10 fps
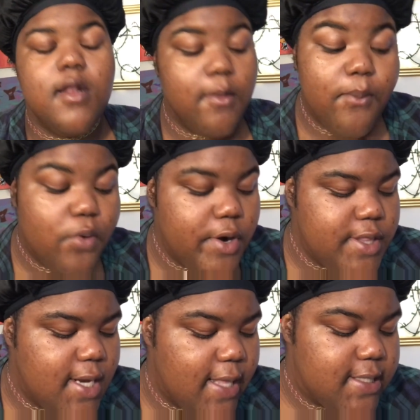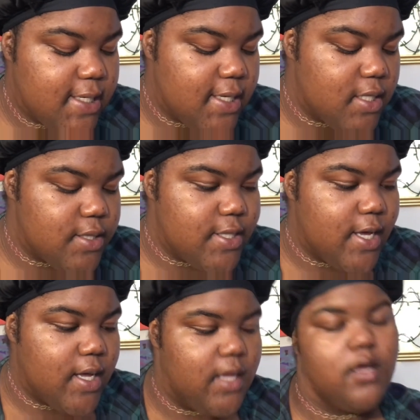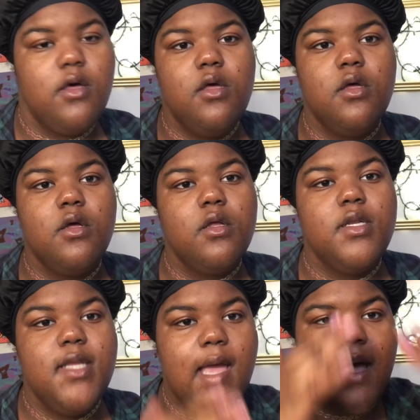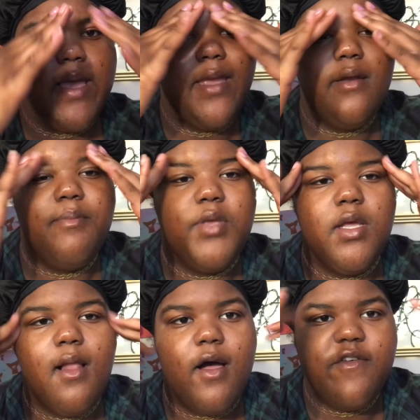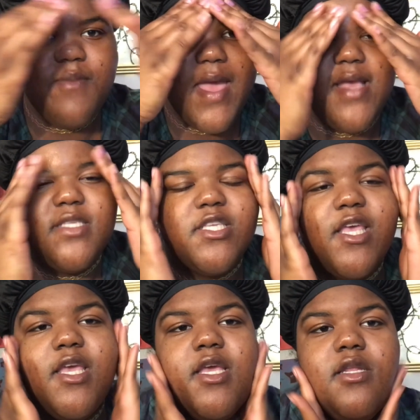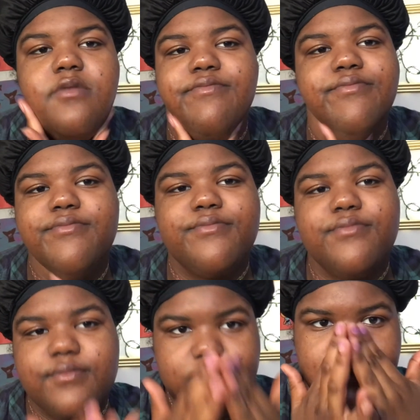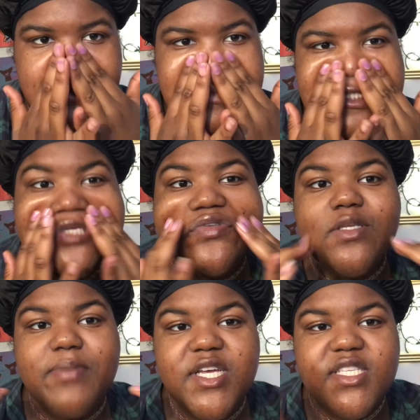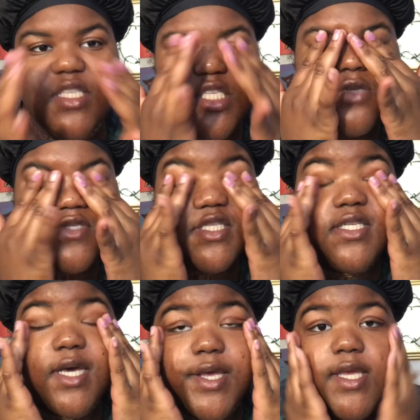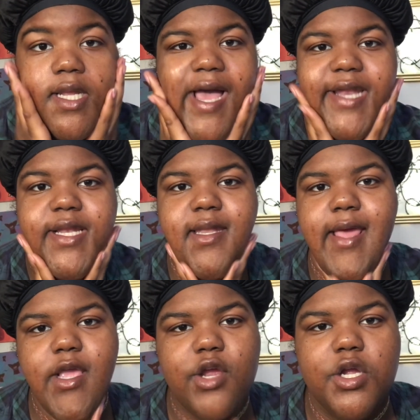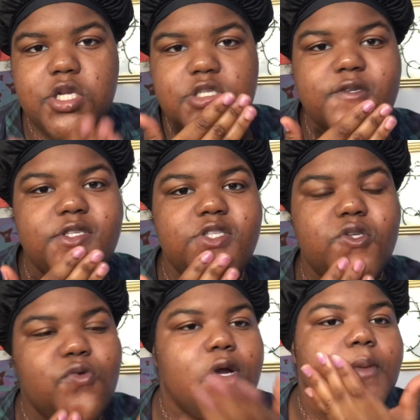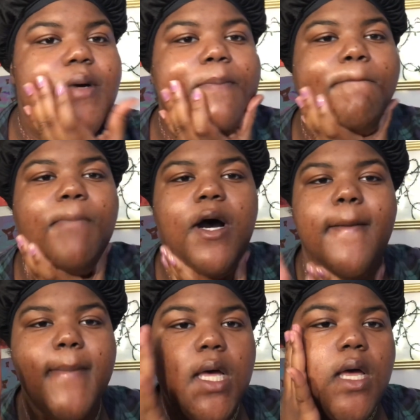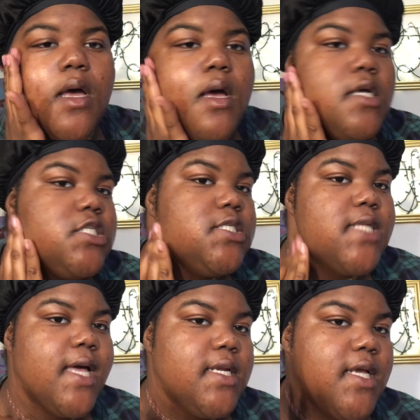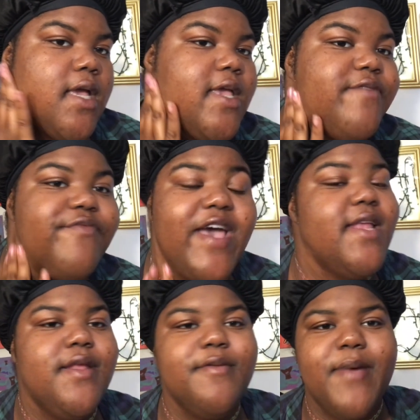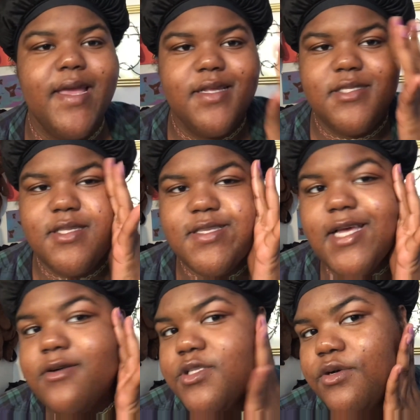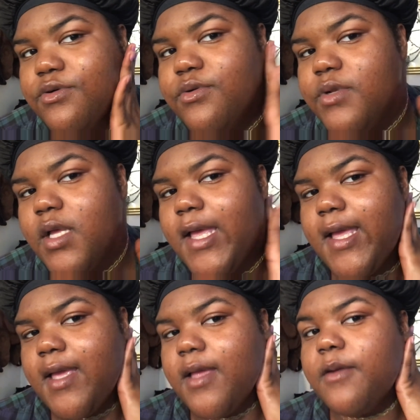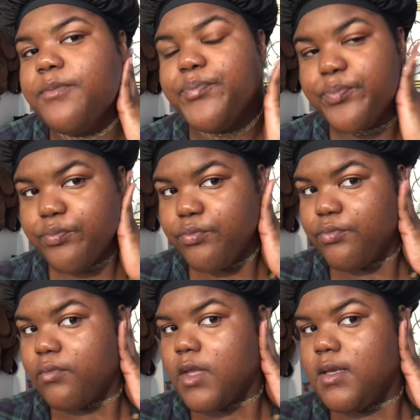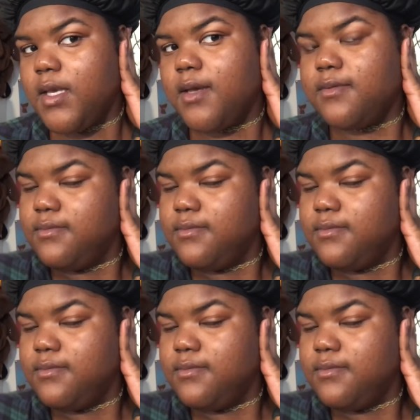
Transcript: more than I did the neon peel off mask. She was a bust. She was a dud. I didn't like her. She was a scrub, a bum. She's not invited back into this household. And yeah.